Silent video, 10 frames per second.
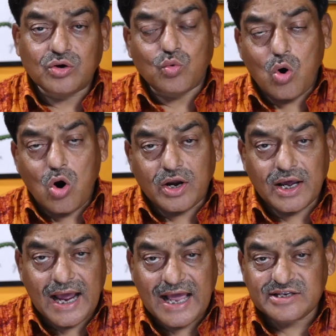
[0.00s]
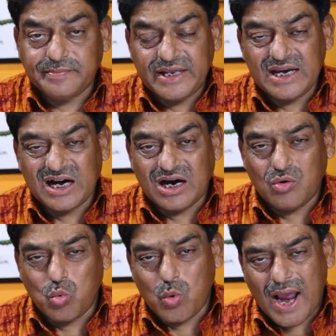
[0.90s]
Quad has been a
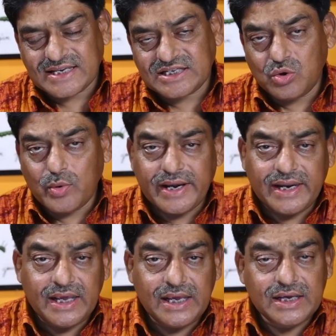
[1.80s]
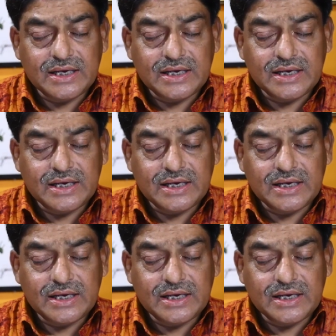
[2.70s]
waxy-wane